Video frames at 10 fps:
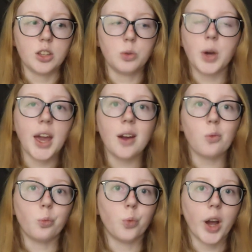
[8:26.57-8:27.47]
You
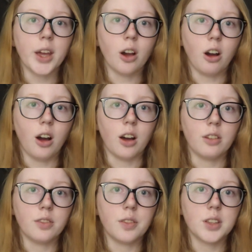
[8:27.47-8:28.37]
can't write
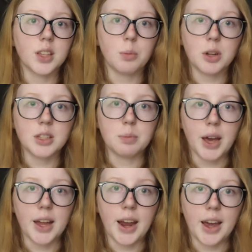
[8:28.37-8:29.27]
off someone's
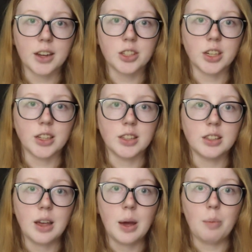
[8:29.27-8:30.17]
bad
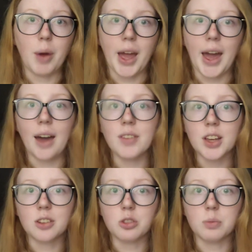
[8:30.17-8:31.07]
actions by
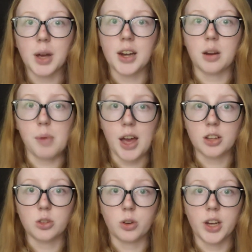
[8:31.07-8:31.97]
having a traumatic
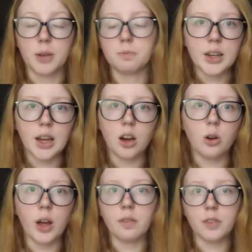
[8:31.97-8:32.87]
backstory.
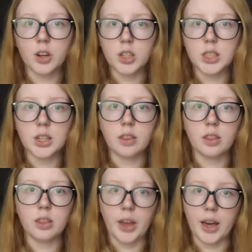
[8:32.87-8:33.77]
Now, at first,
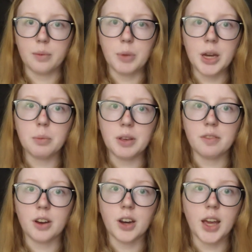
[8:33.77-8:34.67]
that made me
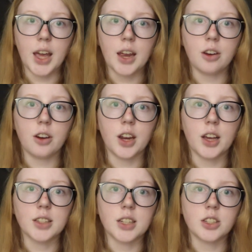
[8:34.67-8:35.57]
very angry
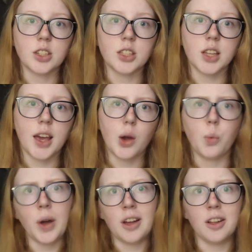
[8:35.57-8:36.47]
because it's just
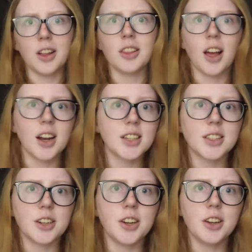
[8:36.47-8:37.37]
like, well, a lot of
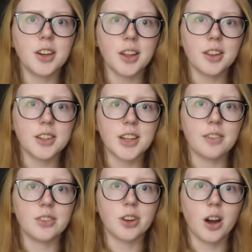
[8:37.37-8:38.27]
serial killers
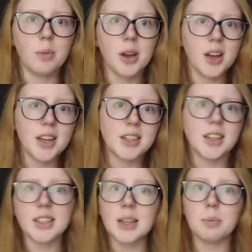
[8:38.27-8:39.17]
have trauma. It
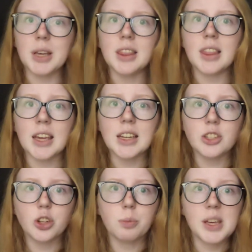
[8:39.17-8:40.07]
doesn't mean they
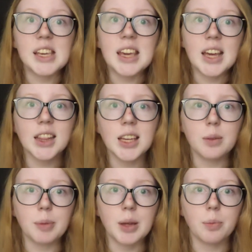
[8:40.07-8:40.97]
should be
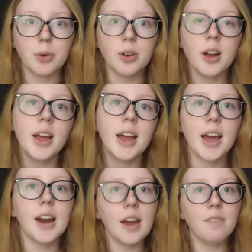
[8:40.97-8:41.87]
killing people.
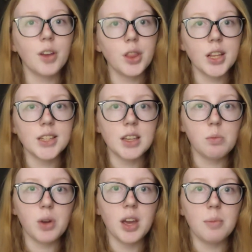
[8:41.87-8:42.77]
And I felt the
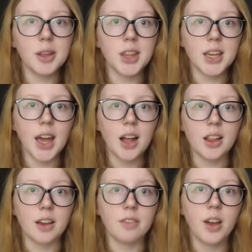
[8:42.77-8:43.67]
same way about the
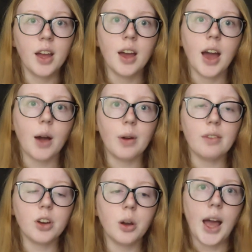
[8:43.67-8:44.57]
Caliph.
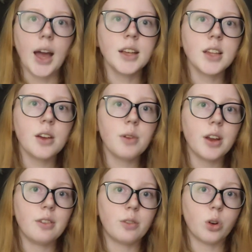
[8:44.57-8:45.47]
However, as I
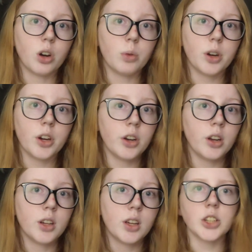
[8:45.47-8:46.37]
read
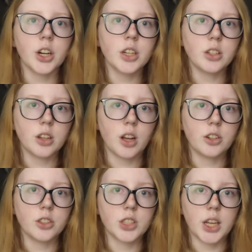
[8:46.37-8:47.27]
forward, I started to
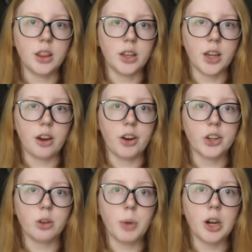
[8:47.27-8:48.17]
understand the
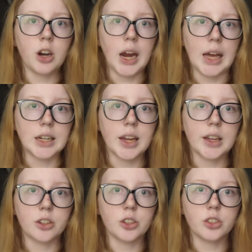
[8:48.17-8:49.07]
character better and I
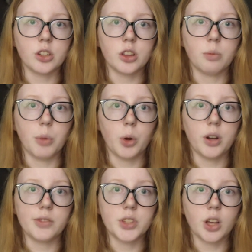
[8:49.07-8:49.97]
understood the
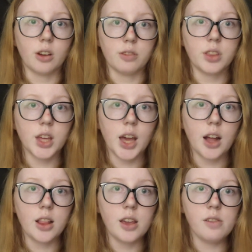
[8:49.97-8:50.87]
motives of the
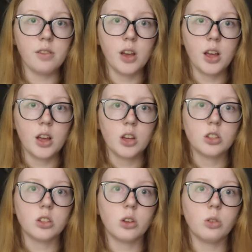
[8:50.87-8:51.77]
Caliph.
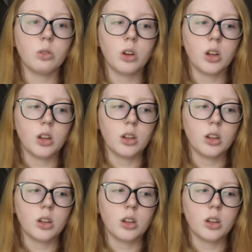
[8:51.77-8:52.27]
So